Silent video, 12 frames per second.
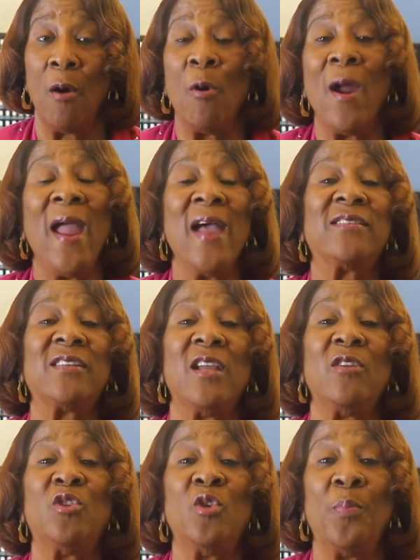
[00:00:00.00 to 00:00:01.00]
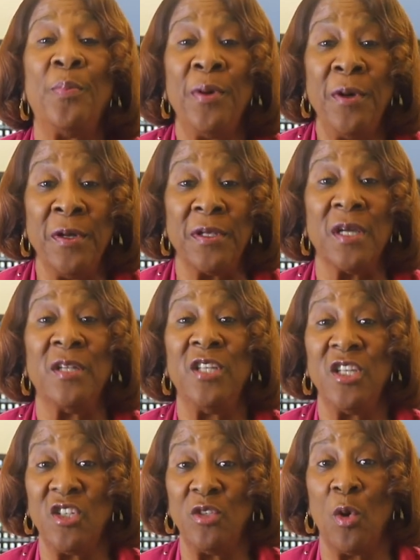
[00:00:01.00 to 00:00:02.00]
or asking to put
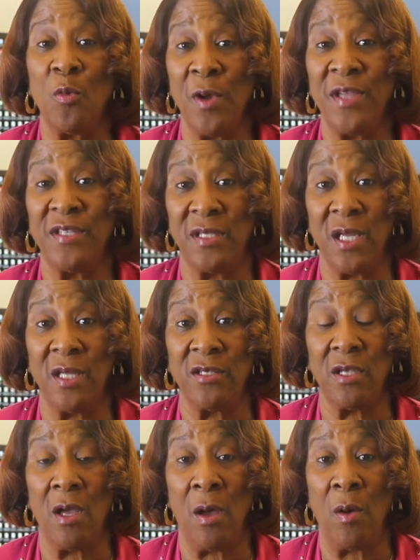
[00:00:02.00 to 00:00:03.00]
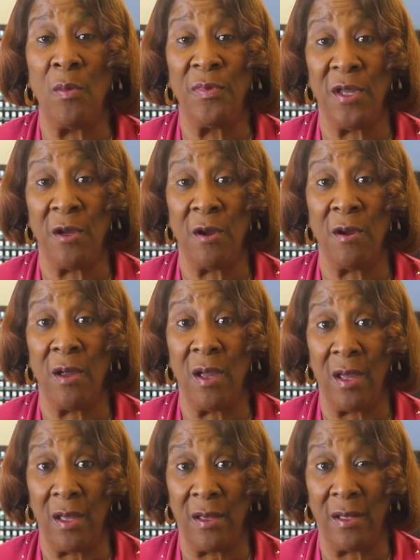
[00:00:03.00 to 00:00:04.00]
additional residents on
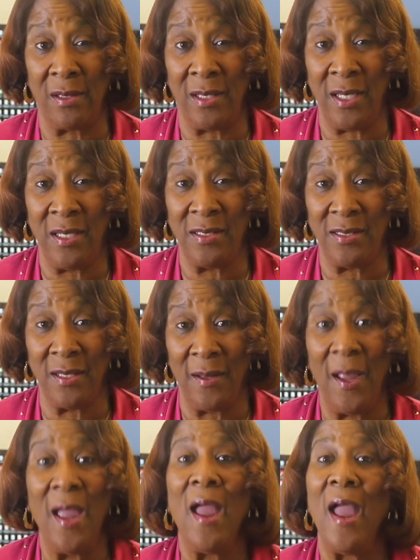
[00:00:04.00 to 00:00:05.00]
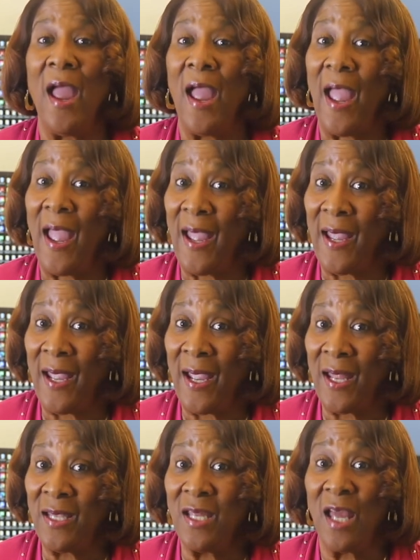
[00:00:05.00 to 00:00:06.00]
their lease
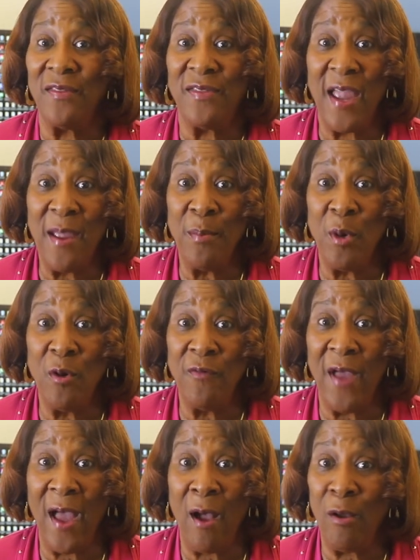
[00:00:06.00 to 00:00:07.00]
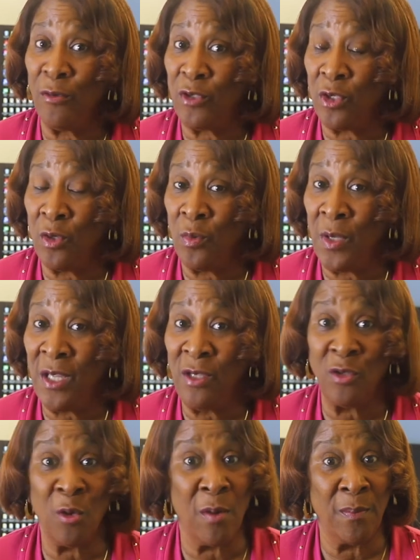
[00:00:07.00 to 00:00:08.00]
and they move out two
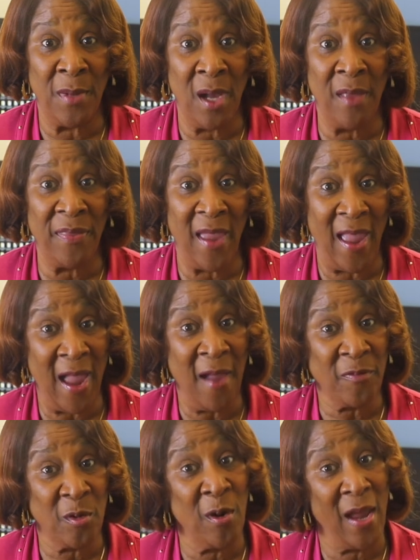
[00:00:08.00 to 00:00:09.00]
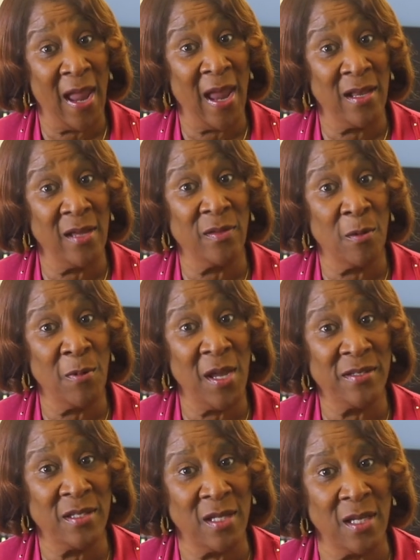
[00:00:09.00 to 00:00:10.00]
weeks or a month after adding the
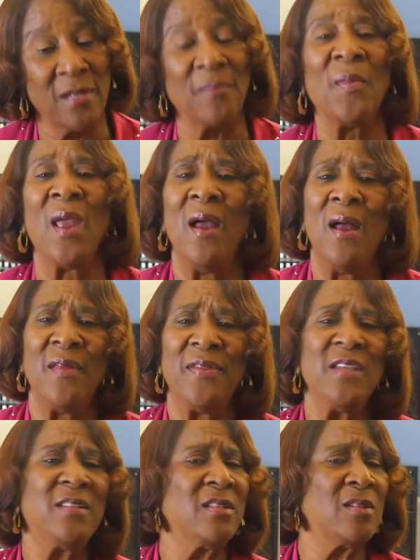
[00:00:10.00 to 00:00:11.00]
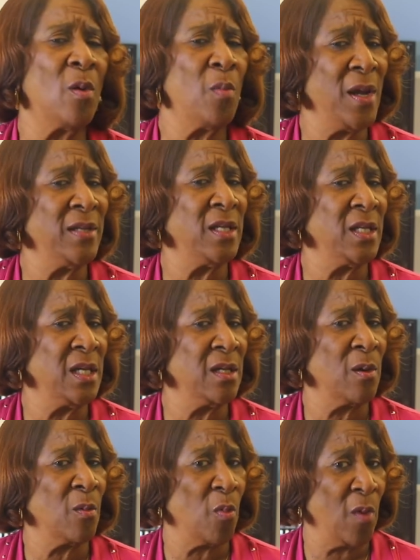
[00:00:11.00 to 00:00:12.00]
resident. This is a way to
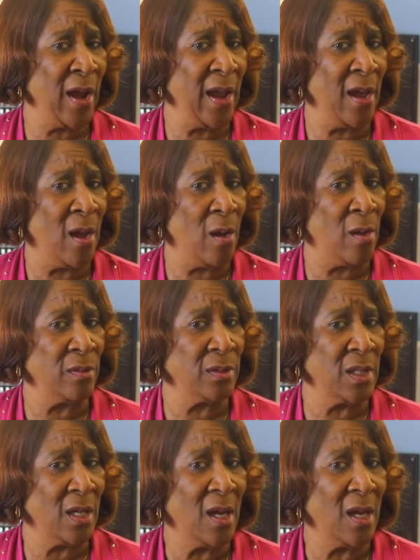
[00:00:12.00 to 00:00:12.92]
get around